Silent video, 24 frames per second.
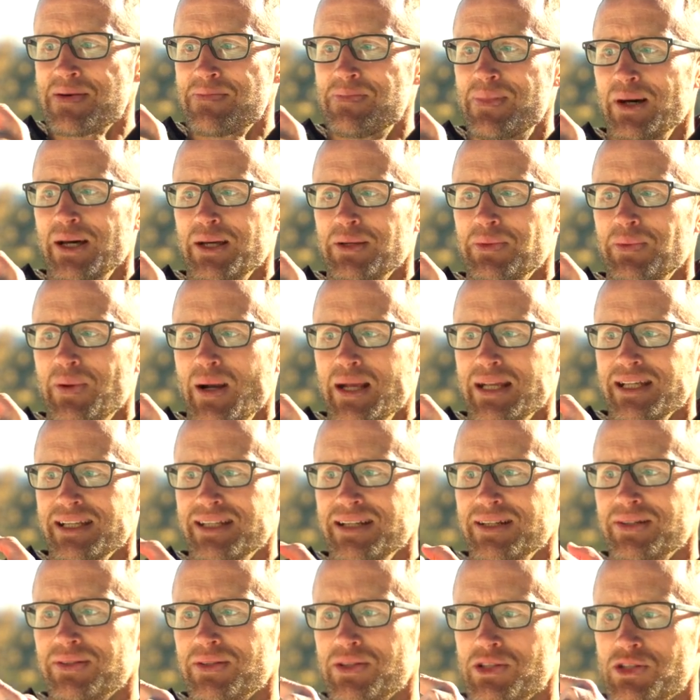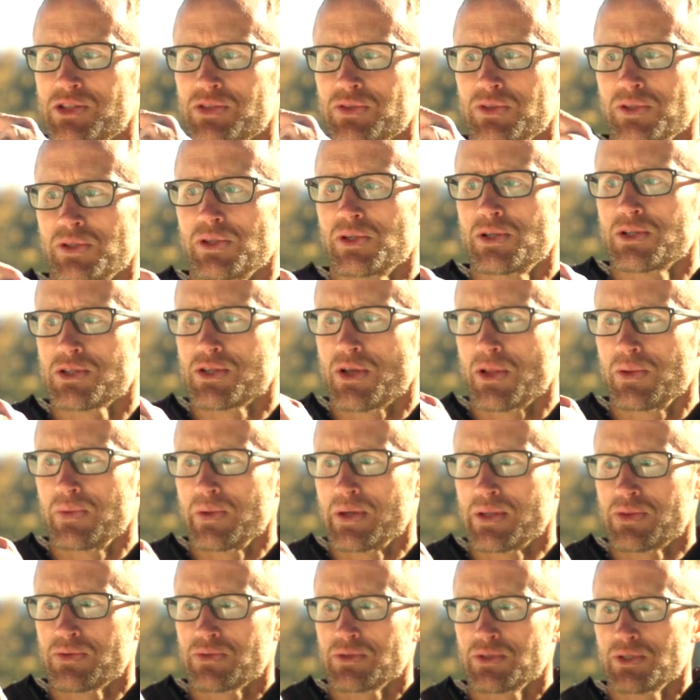But right here, the screw goes all the
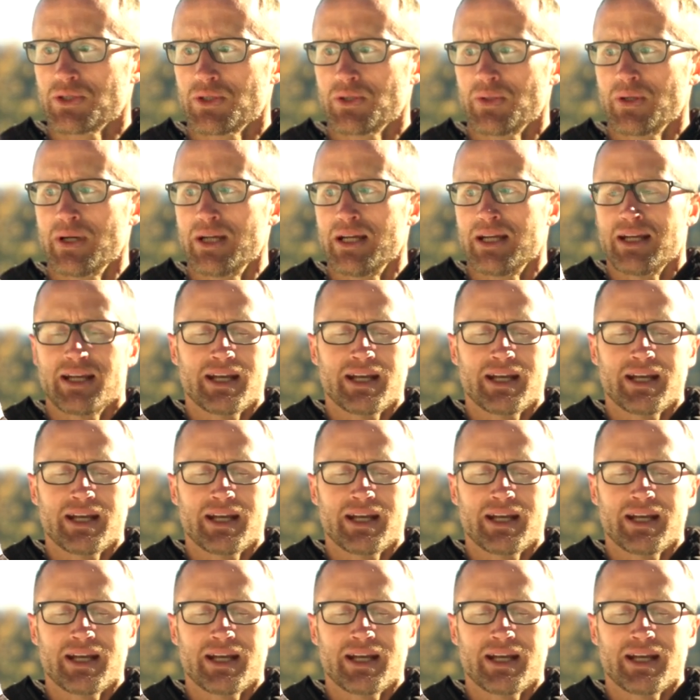way through